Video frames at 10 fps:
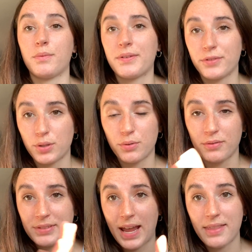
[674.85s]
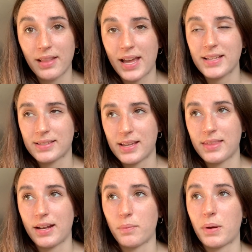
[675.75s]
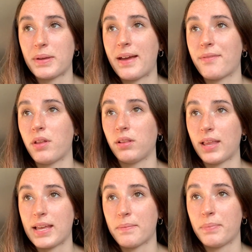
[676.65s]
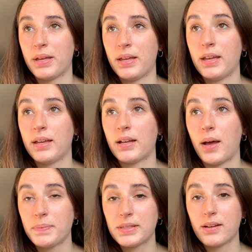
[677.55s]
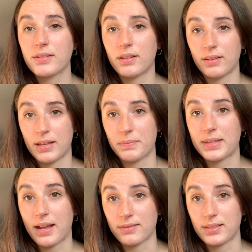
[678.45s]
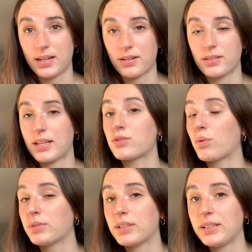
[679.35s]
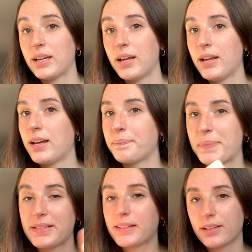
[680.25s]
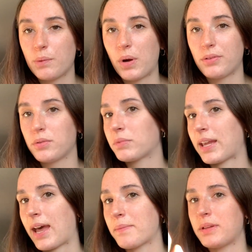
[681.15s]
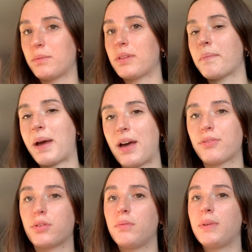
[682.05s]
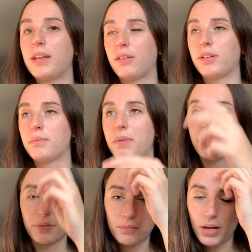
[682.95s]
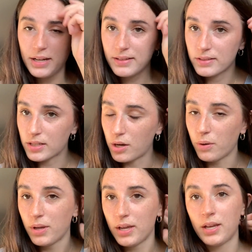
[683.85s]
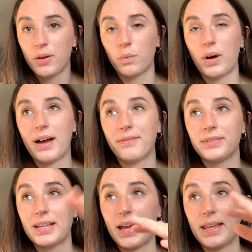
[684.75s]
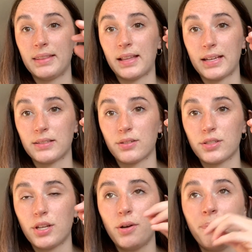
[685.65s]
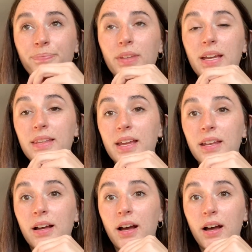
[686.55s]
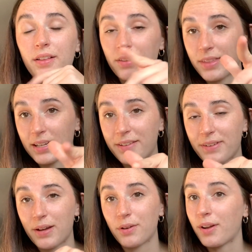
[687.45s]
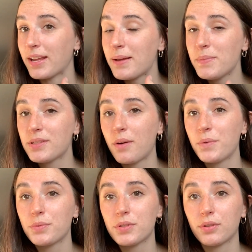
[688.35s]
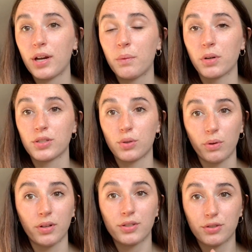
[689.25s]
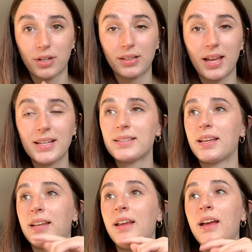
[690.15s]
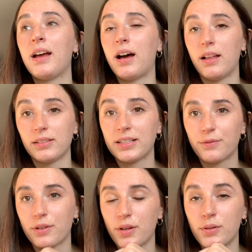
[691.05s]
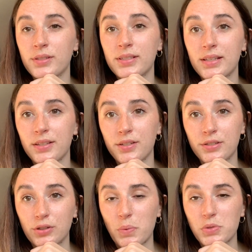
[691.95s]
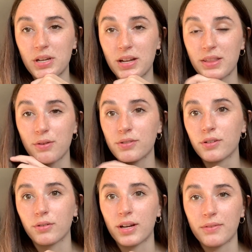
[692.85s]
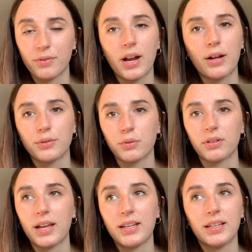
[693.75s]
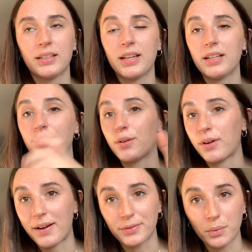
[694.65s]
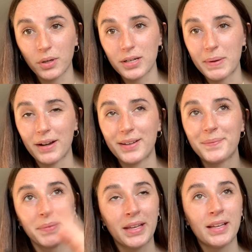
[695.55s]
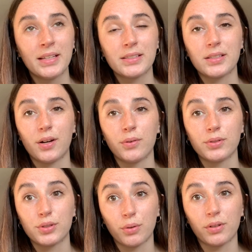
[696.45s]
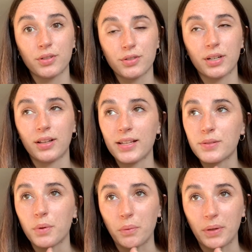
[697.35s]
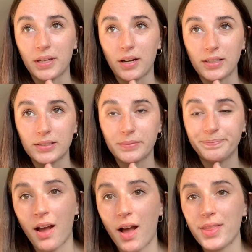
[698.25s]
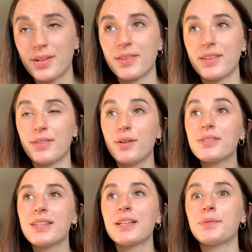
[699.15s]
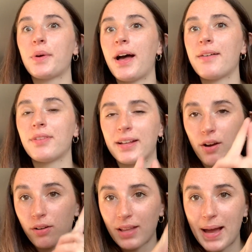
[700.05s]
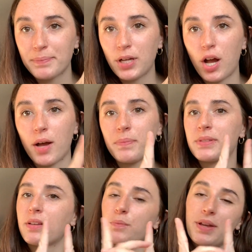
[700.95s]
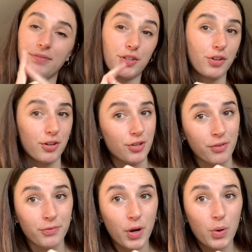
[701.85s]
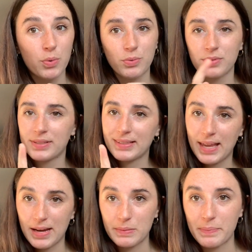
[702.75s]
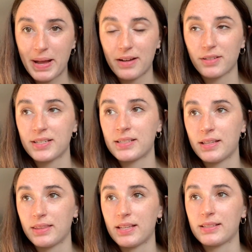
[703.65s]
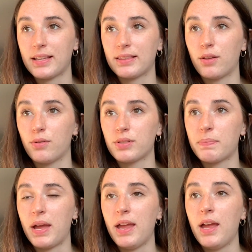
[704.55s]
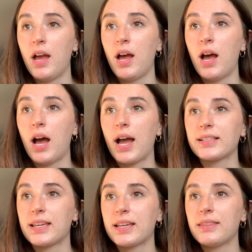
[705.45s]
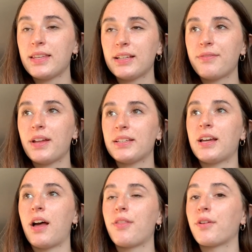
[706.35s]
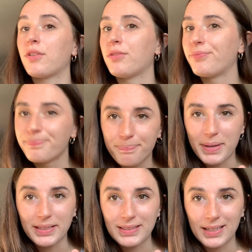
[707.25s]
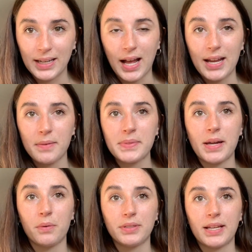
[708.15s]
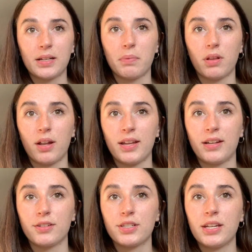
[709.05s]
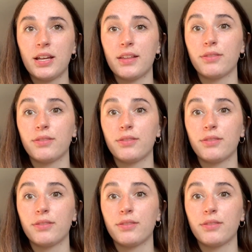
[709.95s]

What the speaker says: We have a total of 10 lights, and then I'll probably have a lamp upstairs and a lamp downstairs. It's only basically a 1-room cabin with a bathroom and a little mudroom on it. So we'll have 10 lights or so. And then a thing I found on Amazon, which was great, were solar string lights, and a link for those is in the description. And those are great for outdoor lighting, and you don't have to worry about it. So solar string lights were really awesome. Other than those things, we'll have like our laptops. We have to charge our phones, camera batteries, and things like those. But I can't think of any other big ticket items that would take up a lot of energy.